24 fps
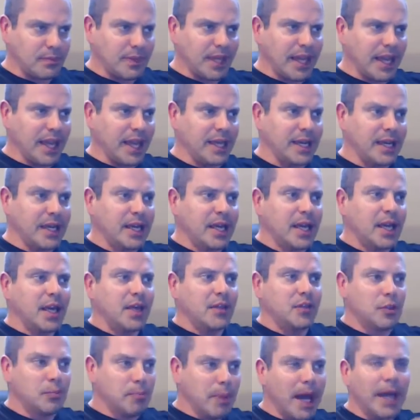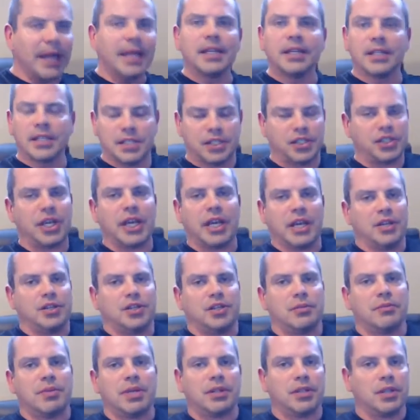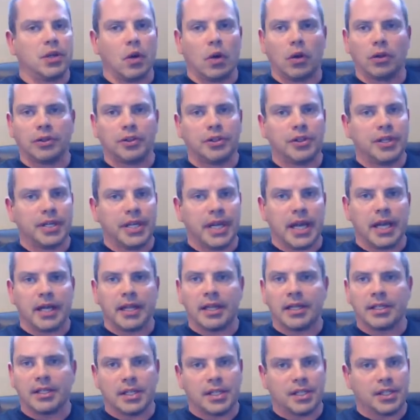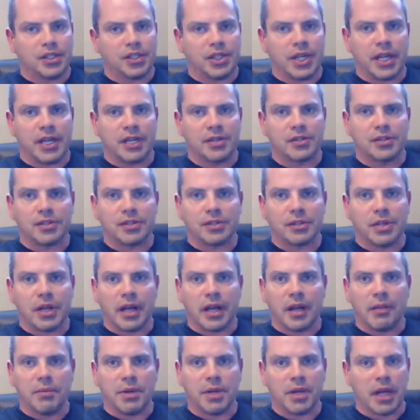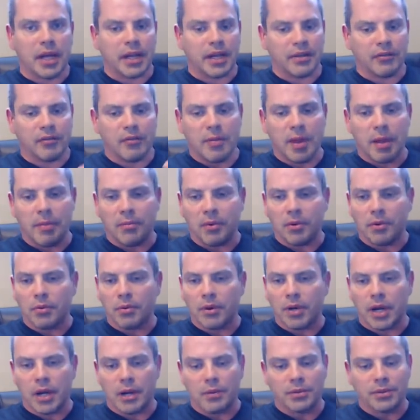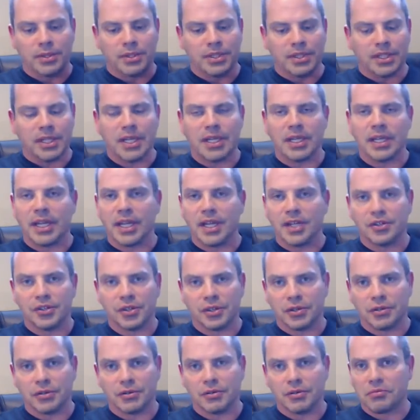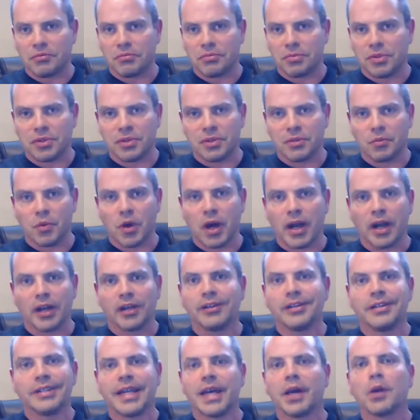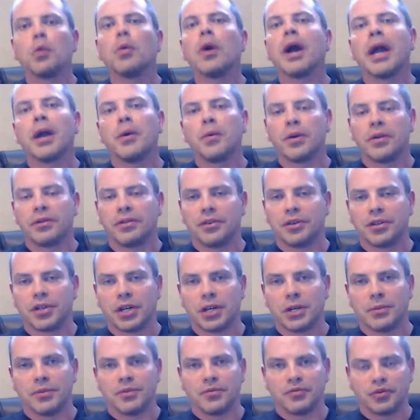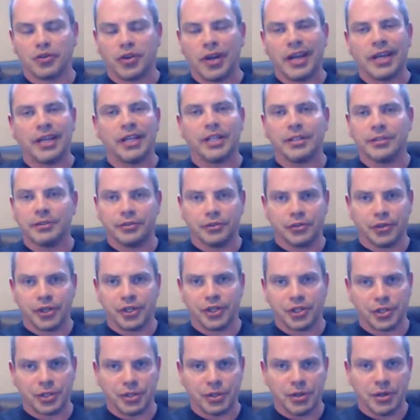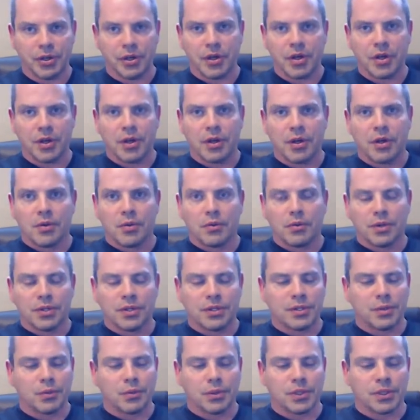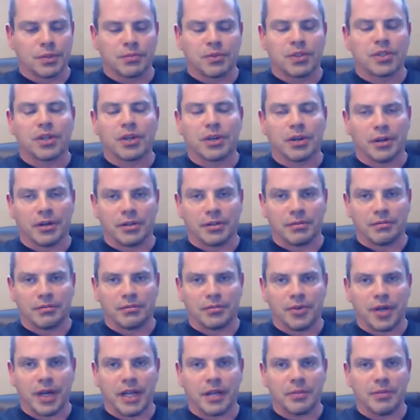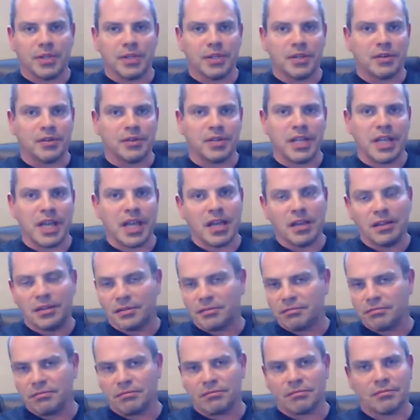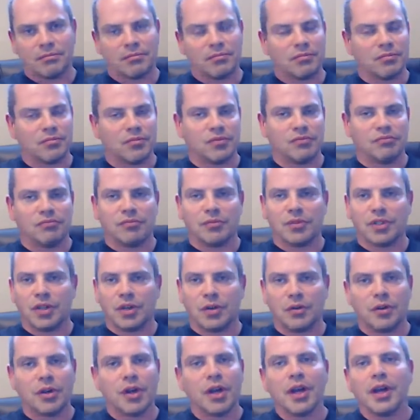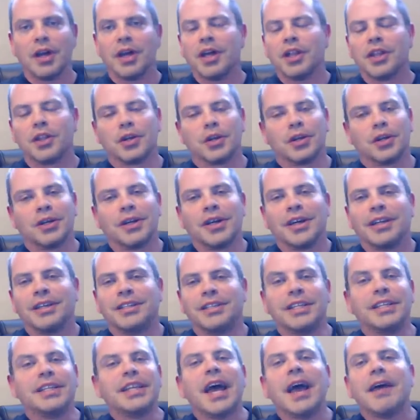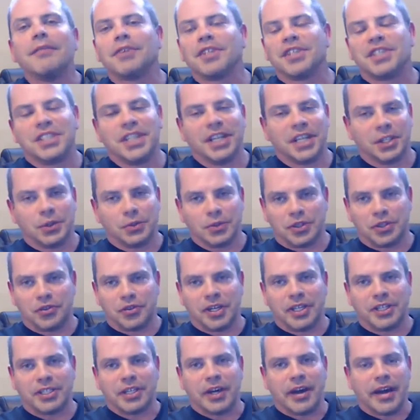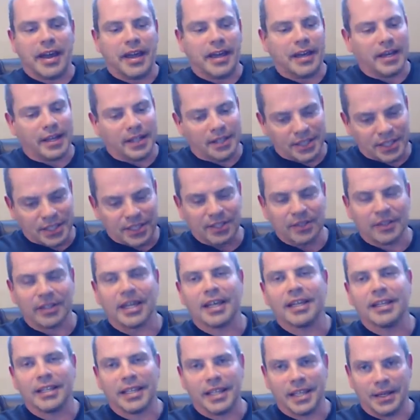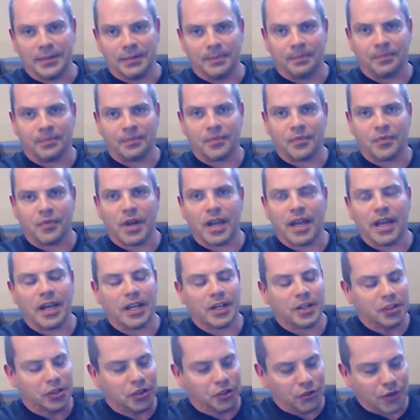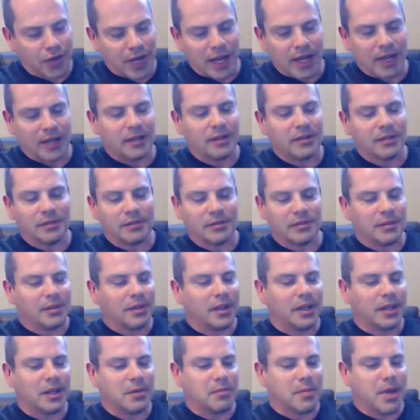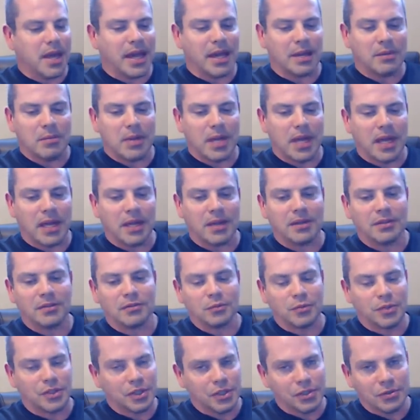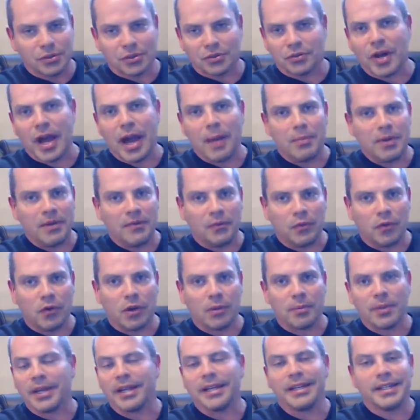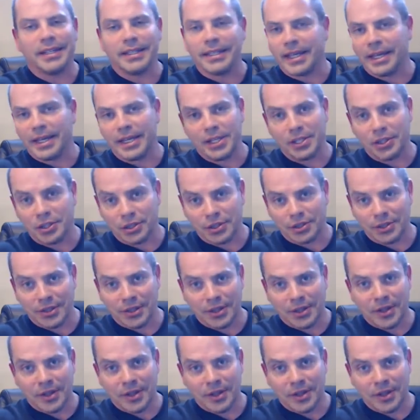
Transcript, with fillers: And the body does change. I mean, the older you get, it does change. Uh, I mean, I can remember when I was a teenager, the, what I could get away with in terms of training and nutrition was was absurd, right? I mean, you could eat, you know, the, uh, didn't have to stick to a strict diet, and I could still get lean, right? I could train like a madman, use crappy form, and I didn't get injured.